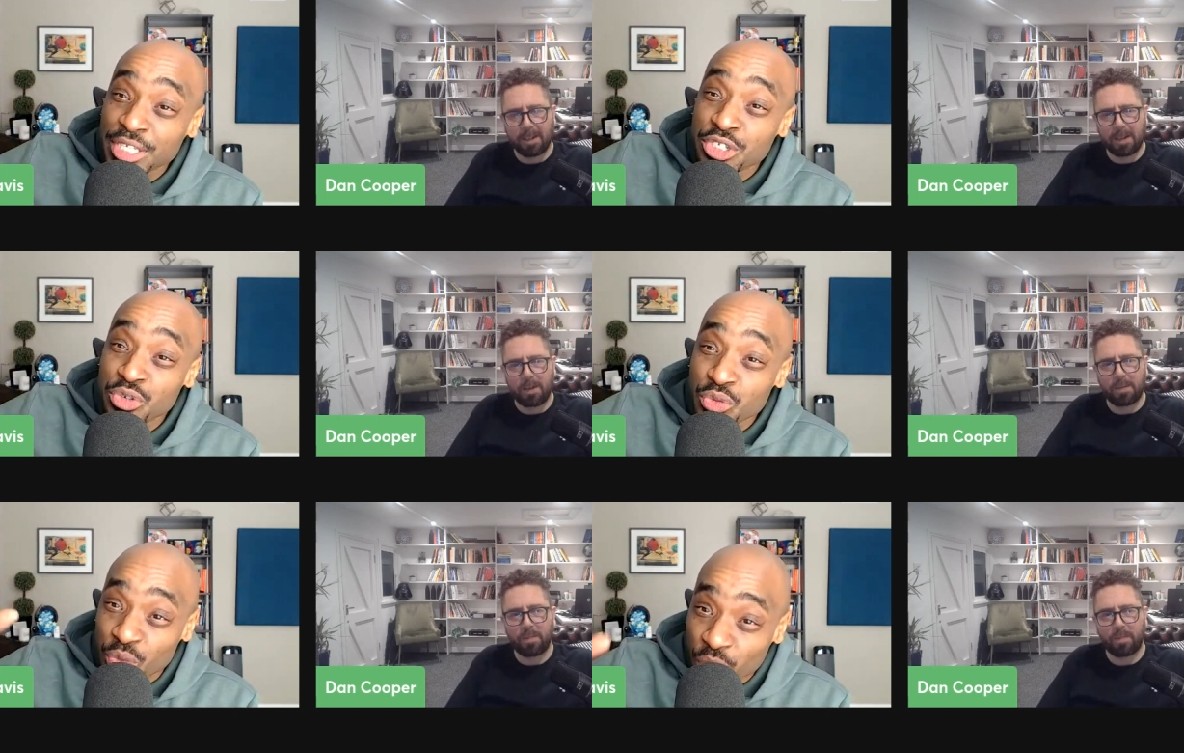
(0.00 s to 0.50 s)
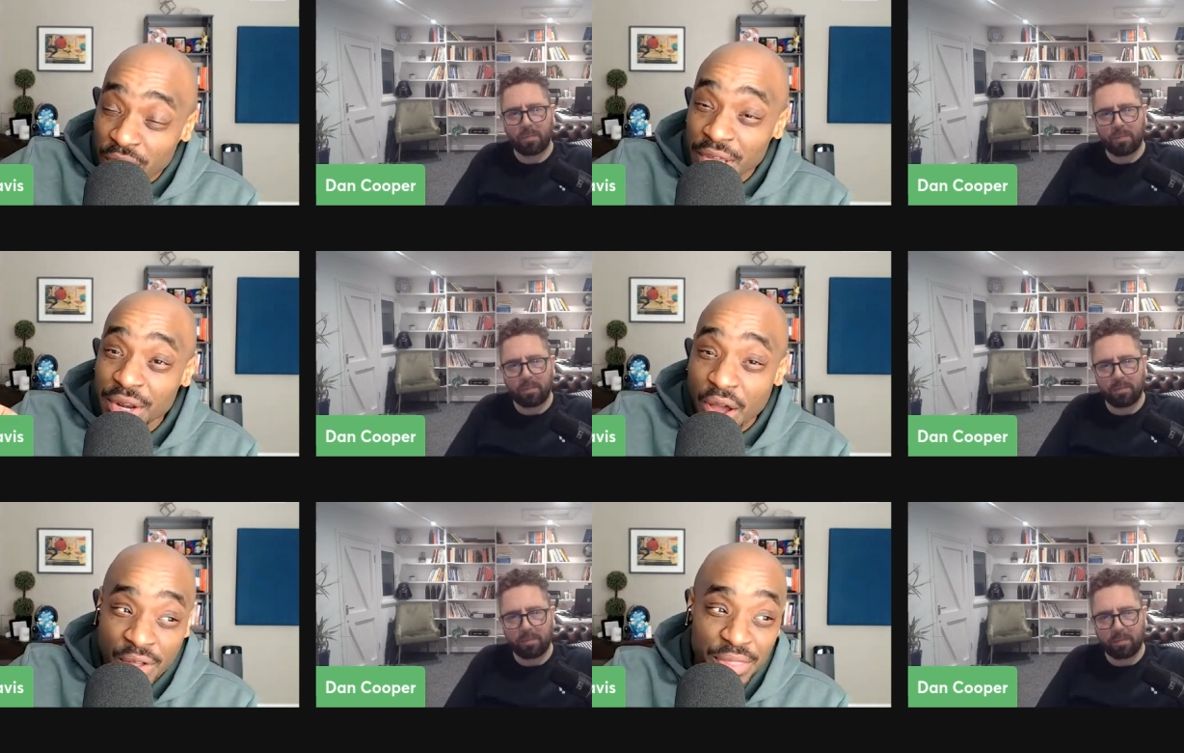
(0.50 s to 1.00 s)
Speaker 1: to
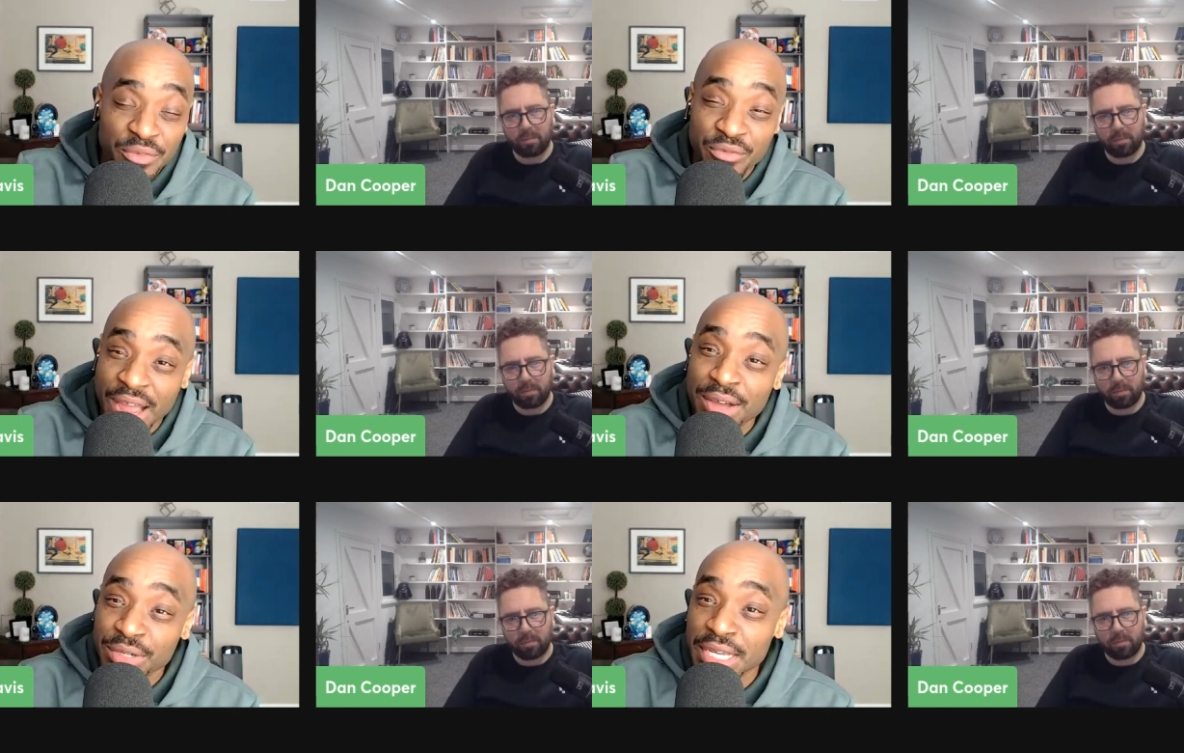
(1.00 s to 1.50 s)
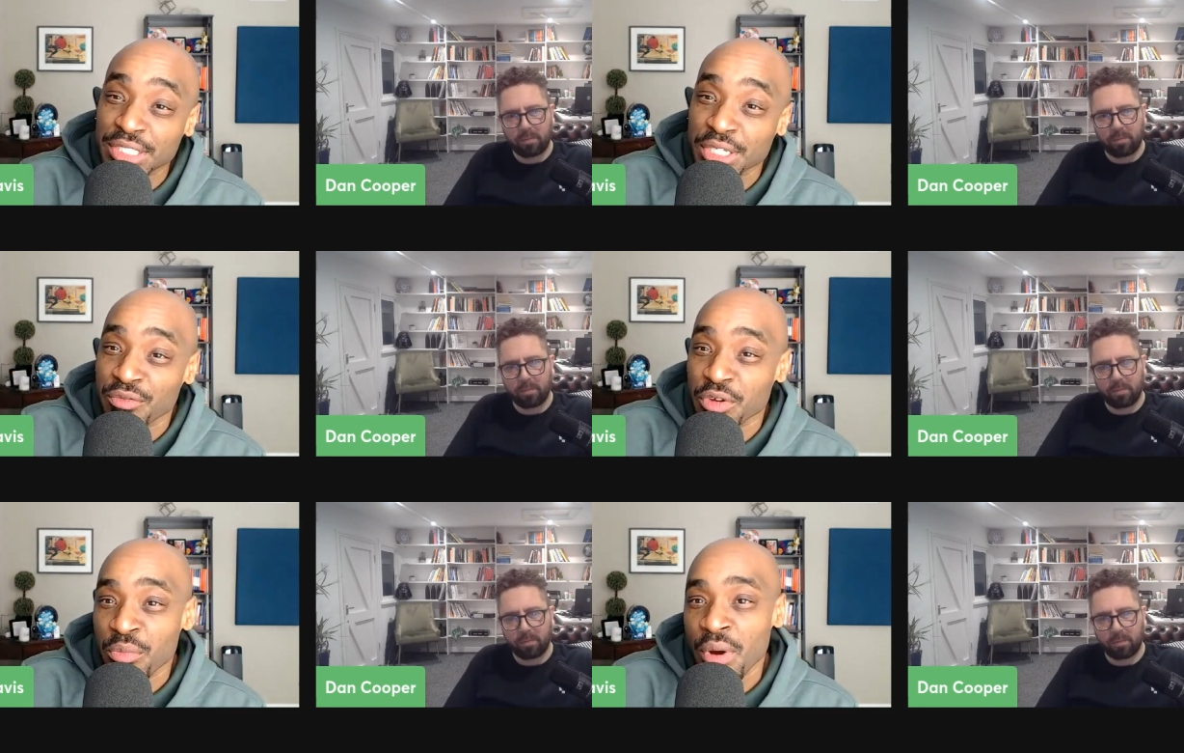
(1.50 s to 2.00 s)
run on the foundation
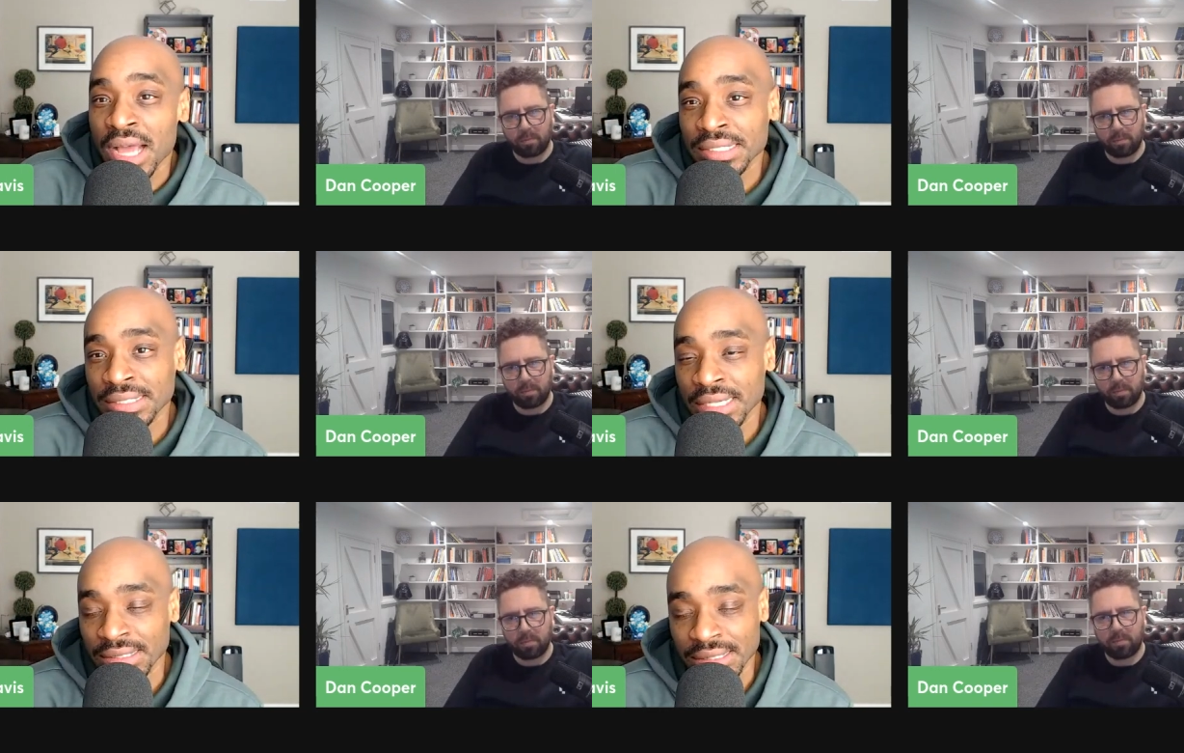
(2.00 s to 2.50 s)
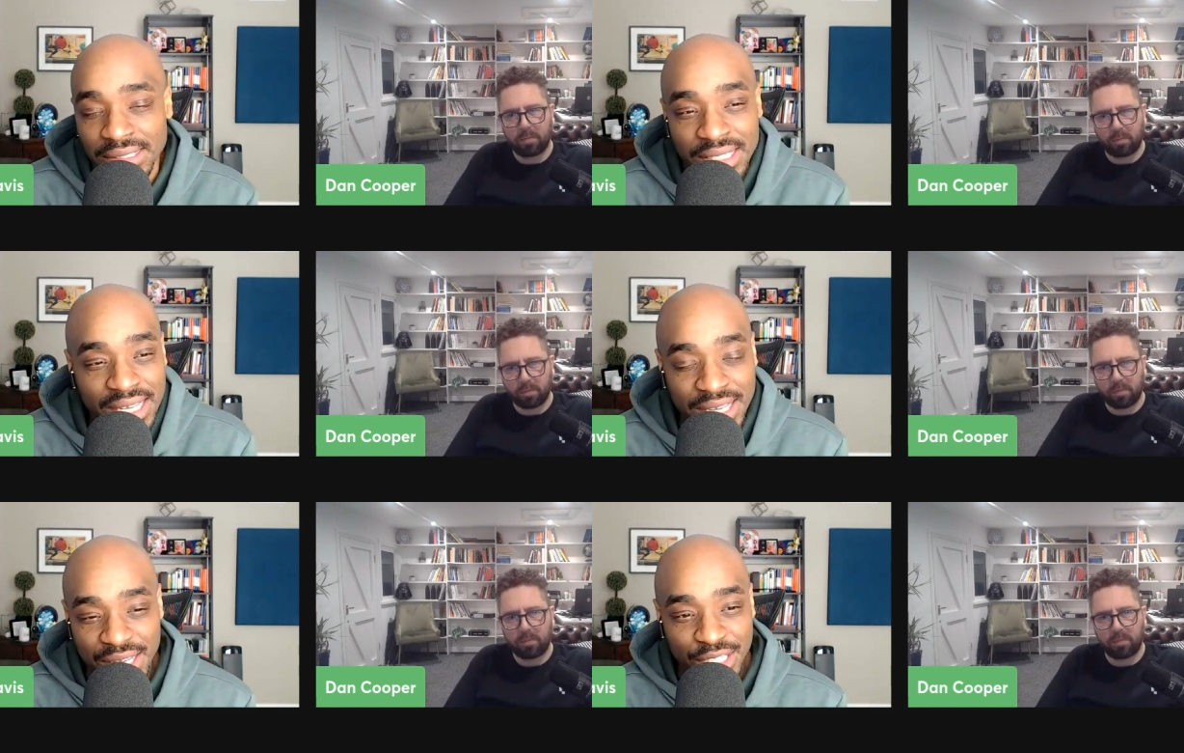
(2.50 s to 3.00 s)
of your processes
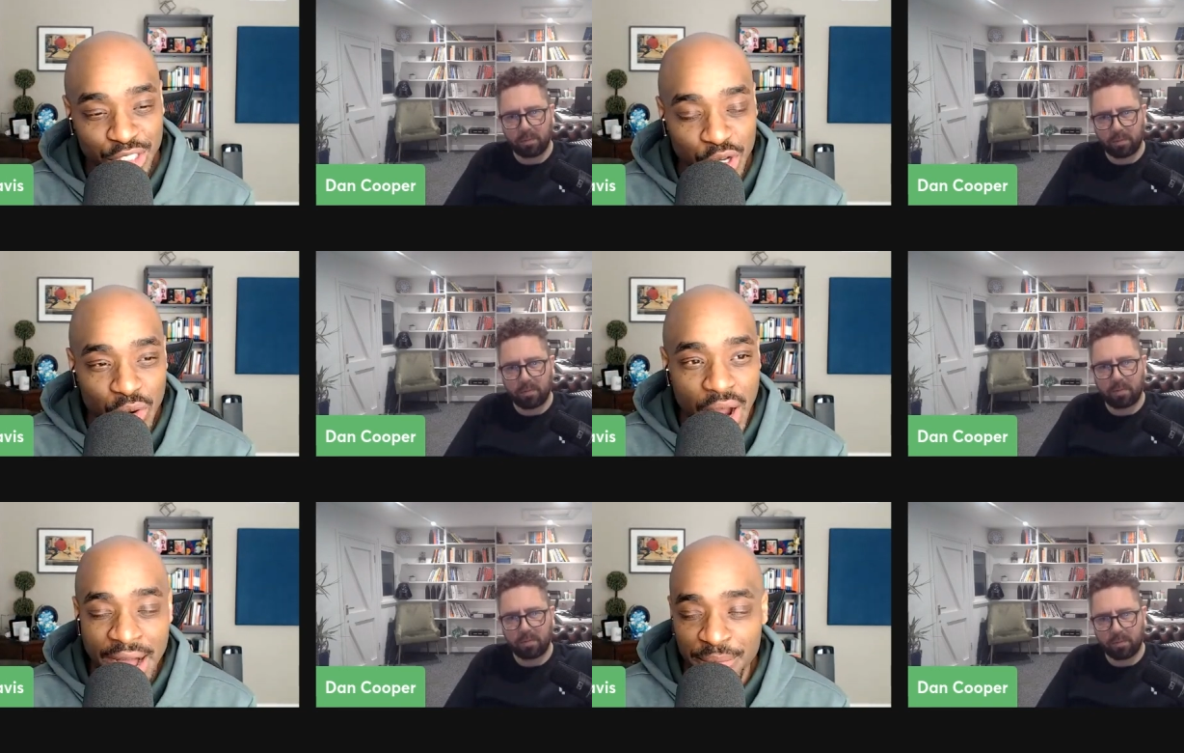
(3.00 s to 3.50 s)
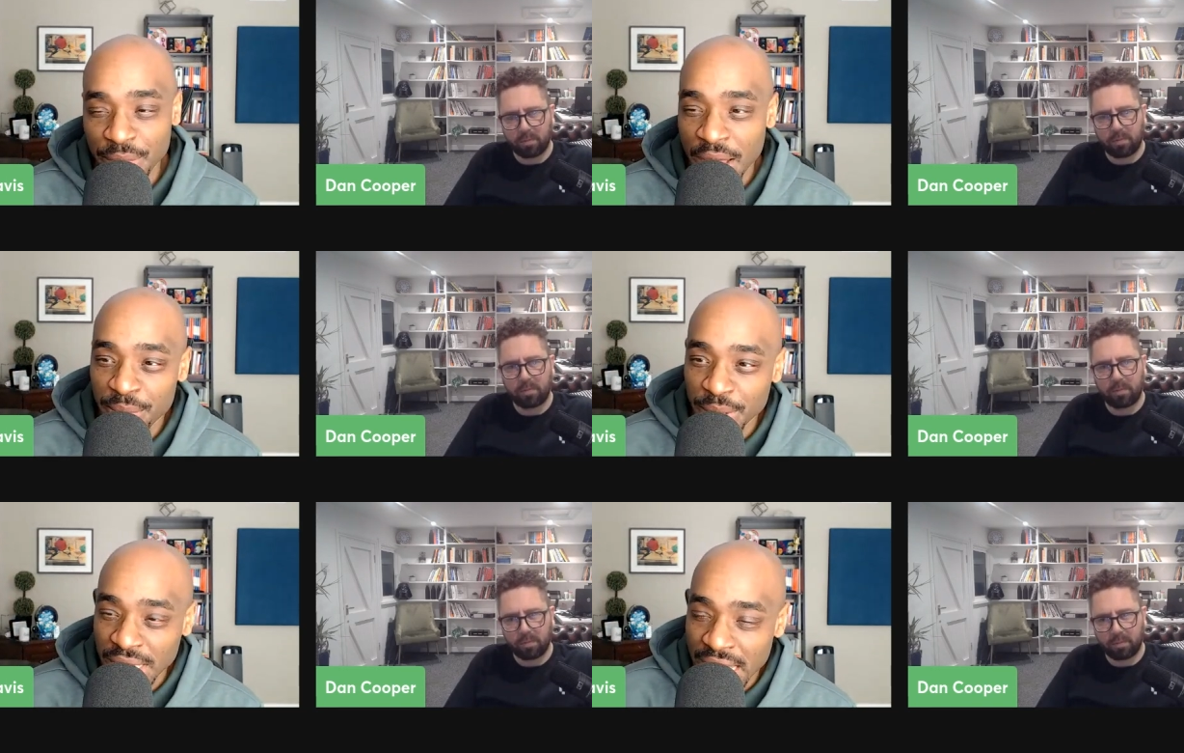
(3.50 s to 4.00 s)
so i'm
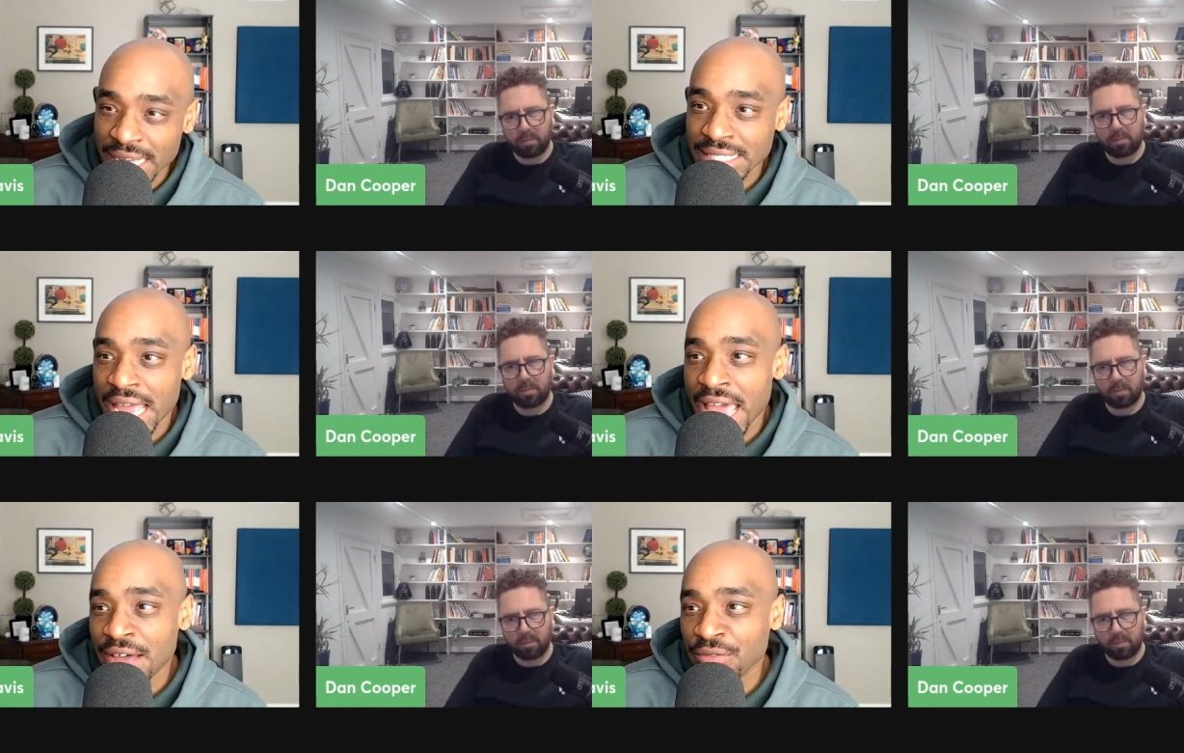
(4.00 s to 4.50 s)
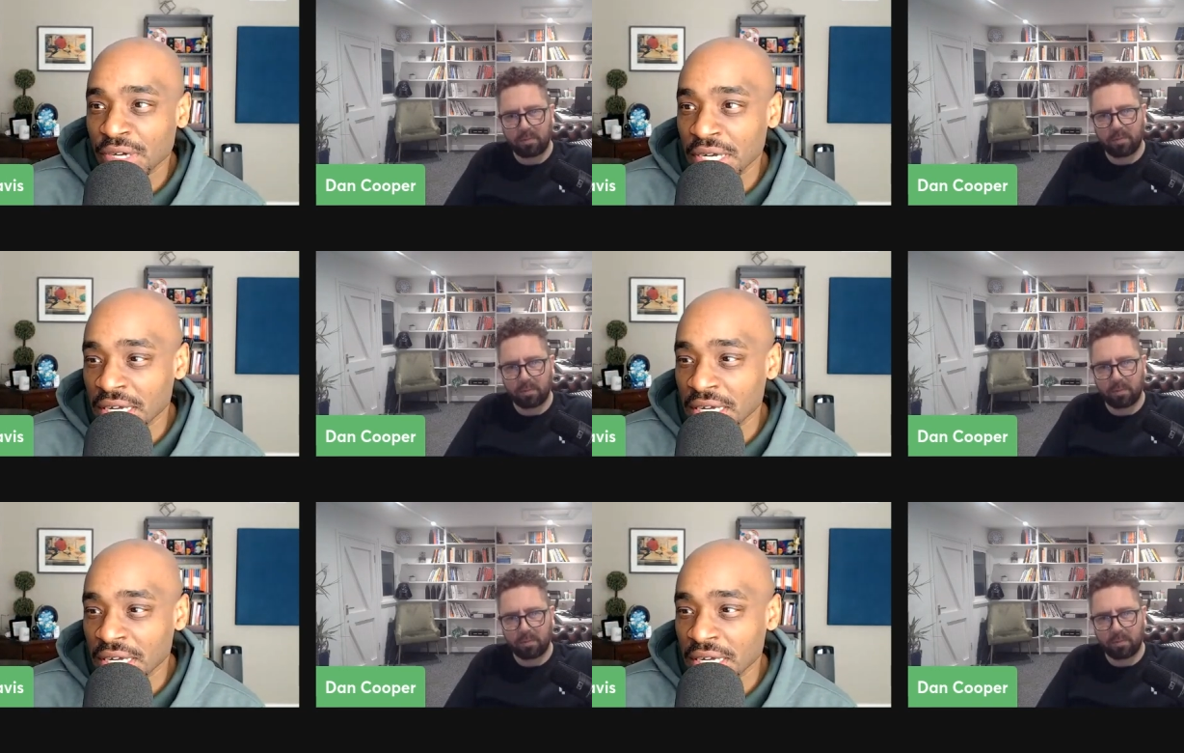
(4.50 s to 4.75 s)
i'm glad to have a,